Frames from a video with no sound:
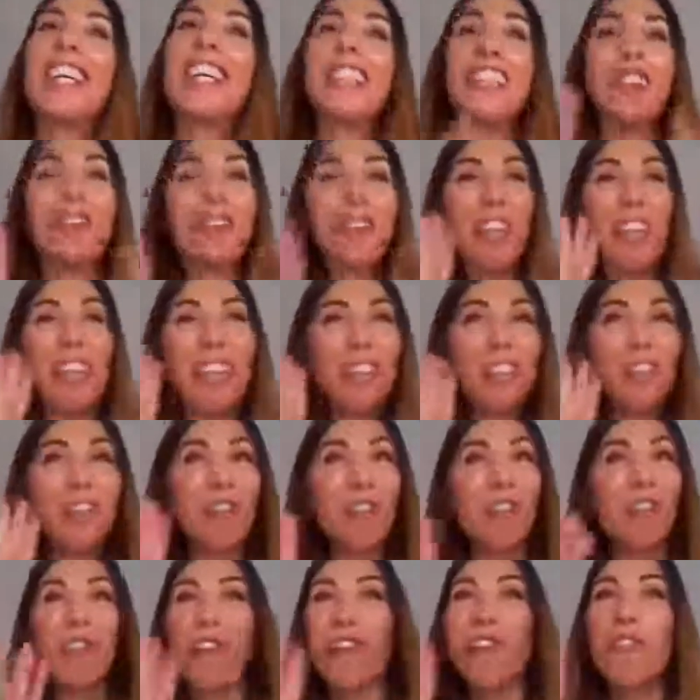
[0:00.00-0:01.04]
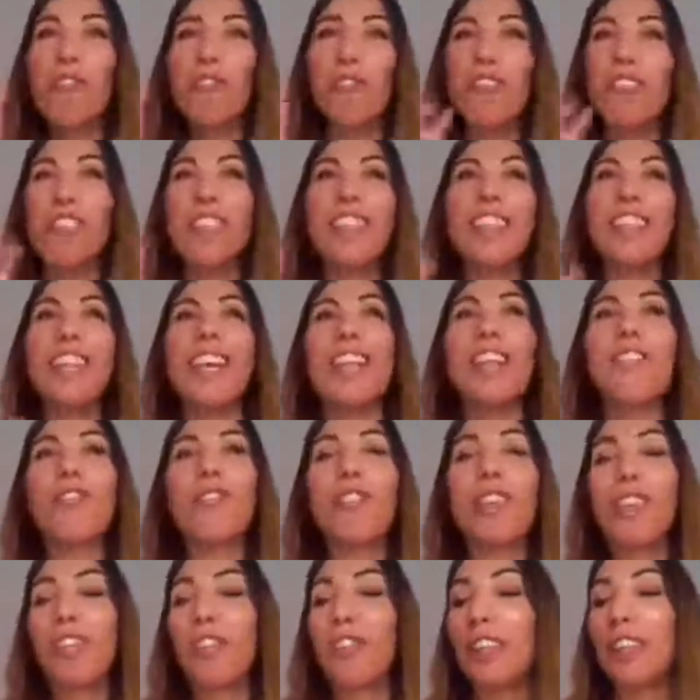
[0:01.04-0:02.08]
Something fluffy and
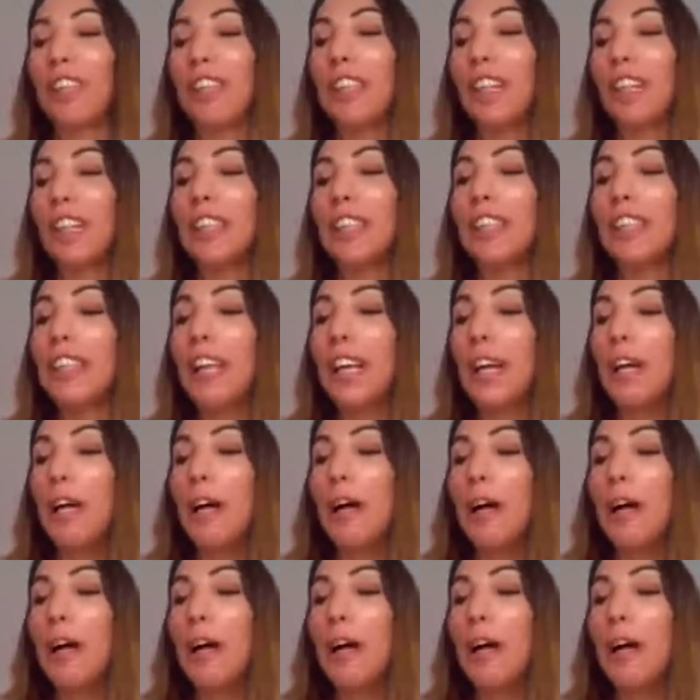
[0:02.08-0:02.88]
very, very nice.